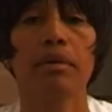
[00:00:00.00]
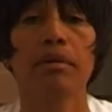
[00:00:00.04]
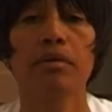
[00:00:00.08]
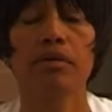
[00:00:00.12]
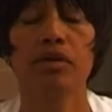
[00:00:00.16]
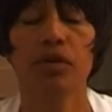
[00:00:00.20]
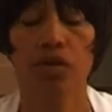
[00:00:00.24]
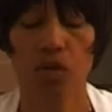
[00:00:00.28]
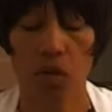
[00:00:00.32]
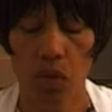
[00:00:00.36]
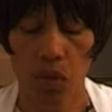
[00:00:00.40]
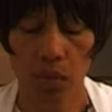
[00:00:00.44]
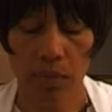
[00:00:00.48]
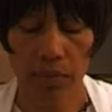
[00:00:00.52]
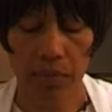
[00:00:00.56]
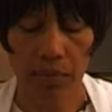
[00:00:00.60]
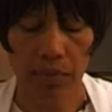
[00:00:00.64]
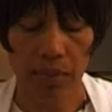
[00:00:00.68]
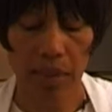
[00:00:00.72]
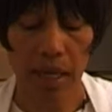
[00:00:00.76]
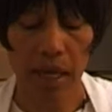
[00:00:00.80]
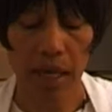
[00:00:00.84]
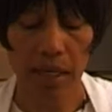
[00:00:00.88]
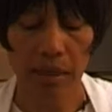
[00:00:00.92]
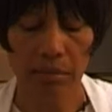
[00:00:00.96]
soap,
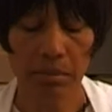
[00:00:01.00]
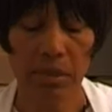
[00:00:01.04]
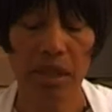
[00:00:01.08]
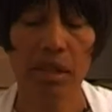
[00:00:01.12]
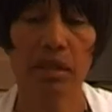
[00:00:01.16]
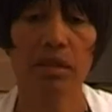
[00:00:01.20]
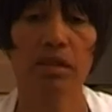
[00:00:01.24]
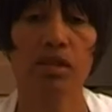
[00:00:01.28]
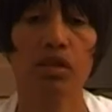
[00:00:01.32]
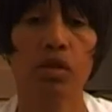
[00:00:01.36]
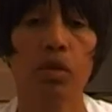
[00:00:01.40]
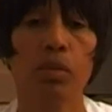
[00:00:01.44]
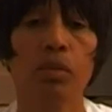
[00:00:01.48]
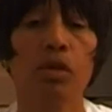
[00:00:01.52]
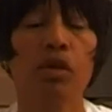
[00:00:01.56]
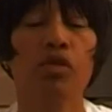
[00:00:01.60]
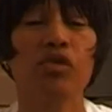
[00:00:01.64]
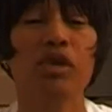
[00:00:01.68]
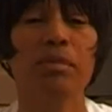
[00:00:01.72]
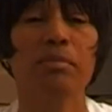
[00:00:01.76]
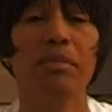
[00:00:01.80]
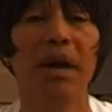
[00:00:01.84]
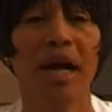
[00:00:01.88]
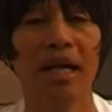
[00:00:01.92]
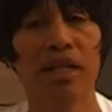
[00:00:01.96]
hand milled soap, or
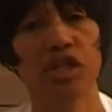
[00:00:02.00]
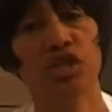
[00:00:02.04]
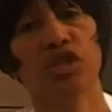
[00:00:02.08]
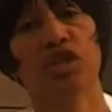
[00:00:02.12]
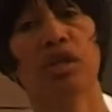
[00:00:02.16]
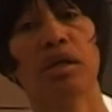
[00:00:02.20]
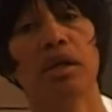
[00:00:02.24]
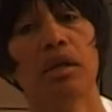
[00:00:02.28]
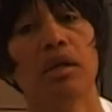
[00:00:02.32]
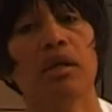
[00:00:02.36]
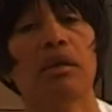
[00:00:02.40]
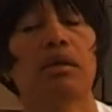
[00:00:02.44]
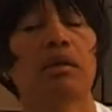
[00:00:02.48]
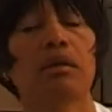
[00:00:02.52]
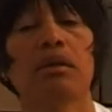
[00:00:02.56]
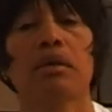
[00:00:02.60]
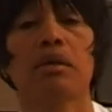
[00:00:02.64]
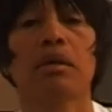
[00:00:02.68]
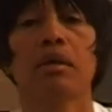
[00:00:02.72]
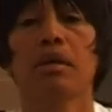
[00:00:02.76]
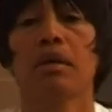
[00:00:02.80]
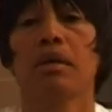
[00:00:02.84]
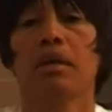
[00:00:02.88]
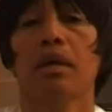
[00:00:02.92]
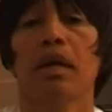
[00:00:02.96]
rebatching
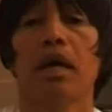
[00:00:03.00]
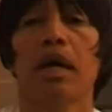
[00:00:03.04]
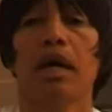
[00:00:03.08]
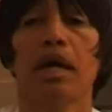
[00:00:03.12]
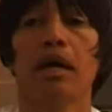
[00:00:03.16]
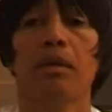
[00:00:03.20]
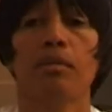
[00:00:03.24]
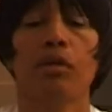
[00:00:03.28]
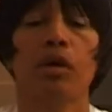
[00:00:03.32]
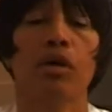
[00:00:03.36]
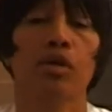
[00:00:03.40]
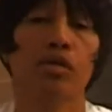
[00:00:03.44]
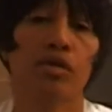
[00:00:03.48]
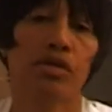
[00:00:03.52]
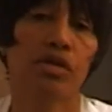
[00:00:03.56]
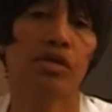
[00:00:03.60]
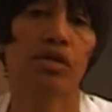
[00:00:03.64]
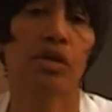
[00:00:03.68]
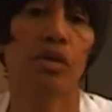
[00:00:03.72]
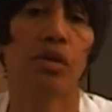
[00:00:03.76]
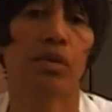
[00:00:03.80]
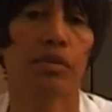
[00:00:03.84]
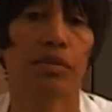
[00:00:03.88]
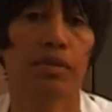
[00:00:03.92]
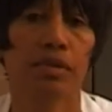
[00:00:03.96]
our
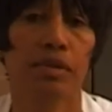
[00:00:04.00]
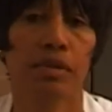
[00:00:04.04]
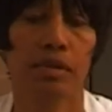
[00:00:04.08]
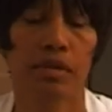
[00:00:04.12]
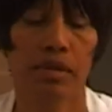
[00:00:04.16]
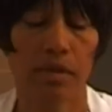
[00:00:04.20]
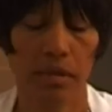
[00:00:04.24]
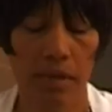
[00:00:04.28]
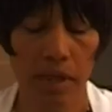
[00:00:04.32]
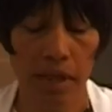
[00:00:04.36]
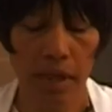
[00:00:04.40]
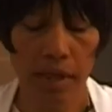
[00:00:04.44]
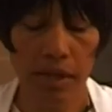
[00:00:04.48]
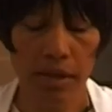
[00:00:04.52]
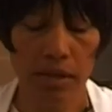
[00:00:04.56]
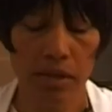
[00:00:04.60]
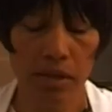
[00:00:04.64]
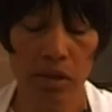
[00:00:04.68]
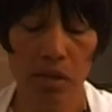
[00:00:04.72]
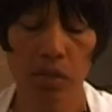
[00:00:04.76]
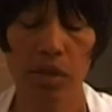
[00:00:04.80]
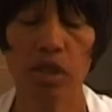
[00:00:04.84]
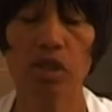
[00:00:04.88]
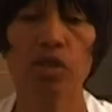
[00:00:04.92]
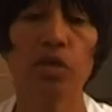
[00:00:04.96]
soaps. Okay,
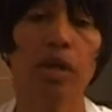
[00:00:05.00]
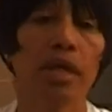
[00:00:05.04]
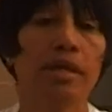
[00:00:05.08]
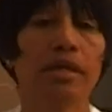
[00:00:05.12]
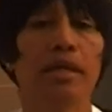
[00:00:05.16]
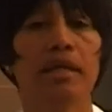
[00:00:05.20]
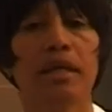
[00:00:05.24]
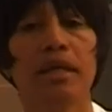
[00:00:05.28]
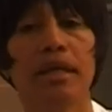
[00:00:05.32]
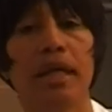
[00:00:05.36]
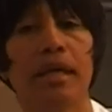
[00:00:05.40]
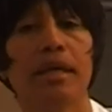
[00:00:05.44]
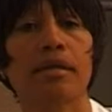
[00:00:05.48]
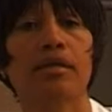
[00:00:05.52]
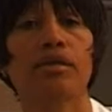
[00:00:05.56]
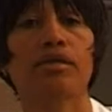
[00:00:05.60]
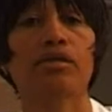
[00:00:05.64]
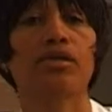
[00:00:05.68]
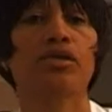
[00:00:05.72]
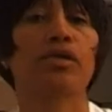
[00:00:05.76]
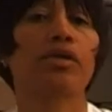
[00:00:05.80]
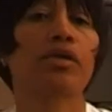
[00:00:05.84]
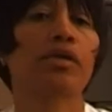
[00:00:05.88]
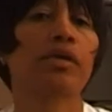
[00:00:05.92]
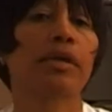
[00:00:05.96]
so we'll do that in the next
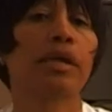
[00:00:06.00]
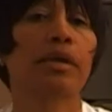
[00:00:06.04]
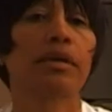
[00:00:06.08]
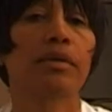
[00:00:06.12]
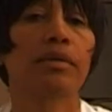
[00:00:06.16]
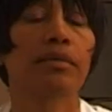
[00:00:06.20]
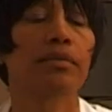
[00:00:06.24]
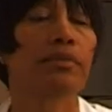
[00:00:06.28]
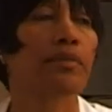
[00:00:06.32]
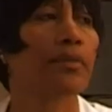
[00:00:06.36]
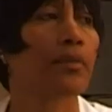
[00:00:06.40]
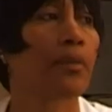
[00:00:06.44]
tutorial.